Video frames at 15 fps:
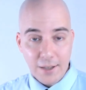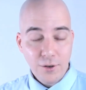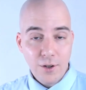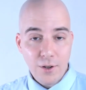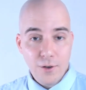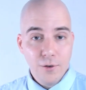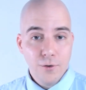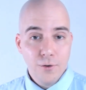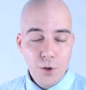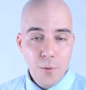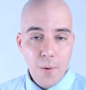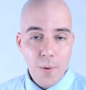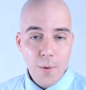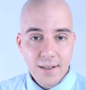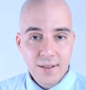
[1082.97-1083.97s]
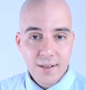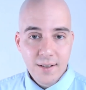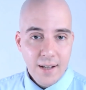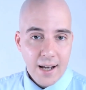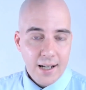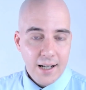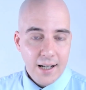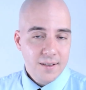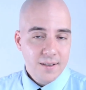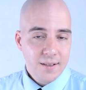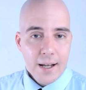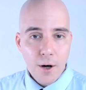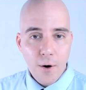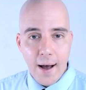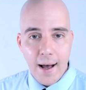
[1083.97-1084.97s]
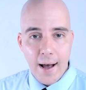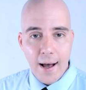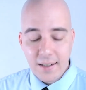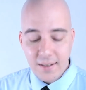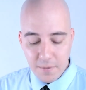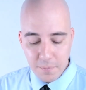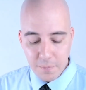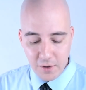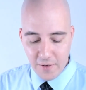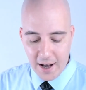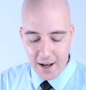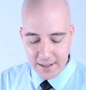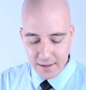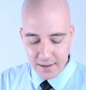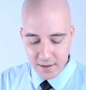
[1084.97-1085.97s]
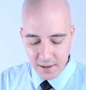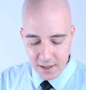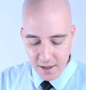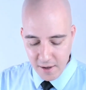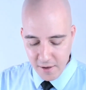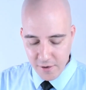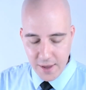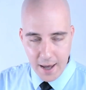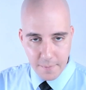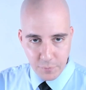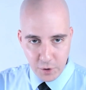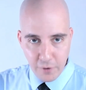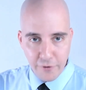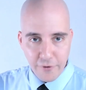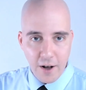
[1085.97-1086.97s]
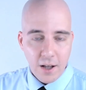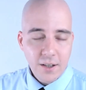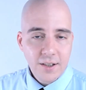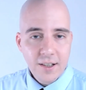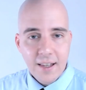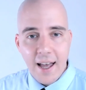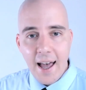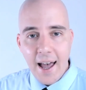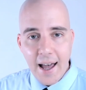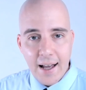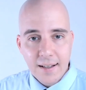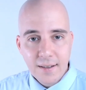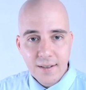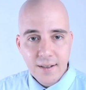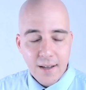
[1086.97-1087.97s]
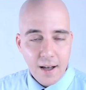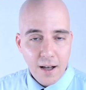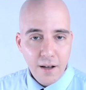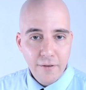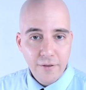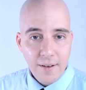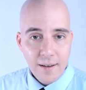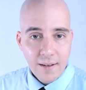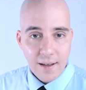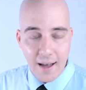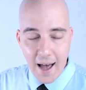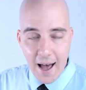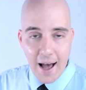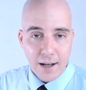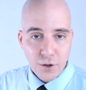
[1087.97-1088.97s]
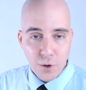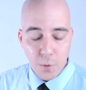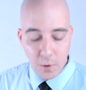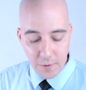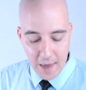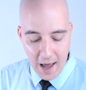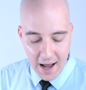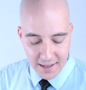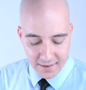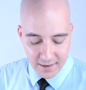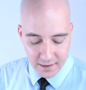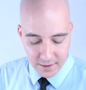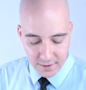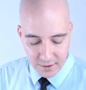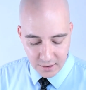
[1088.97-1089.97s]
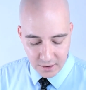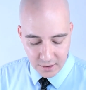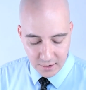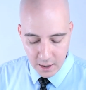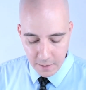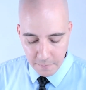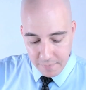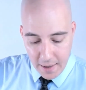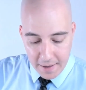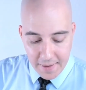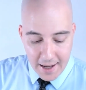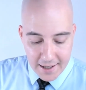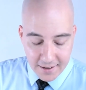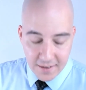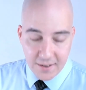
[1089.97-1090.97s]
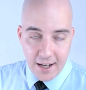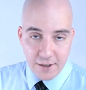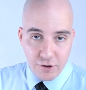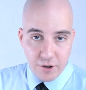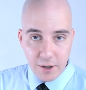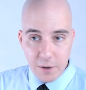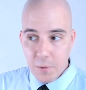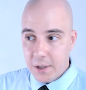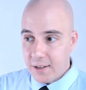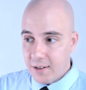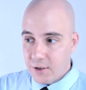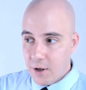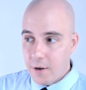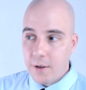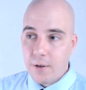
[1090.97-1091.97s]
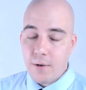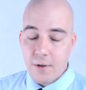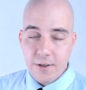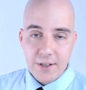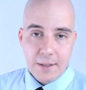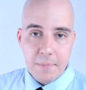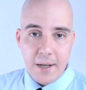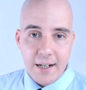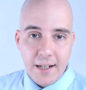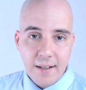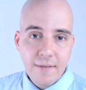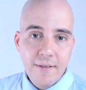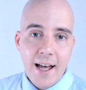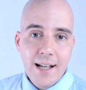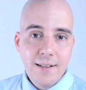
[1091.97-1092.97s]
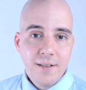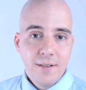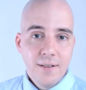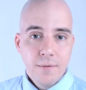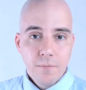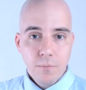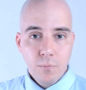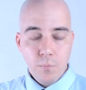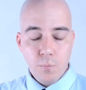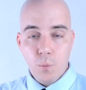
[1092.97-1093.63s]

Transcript: that the US and its NATO allies have provided them to fall into the hands of actual Nazis. And that's essentially what this article is admitting, that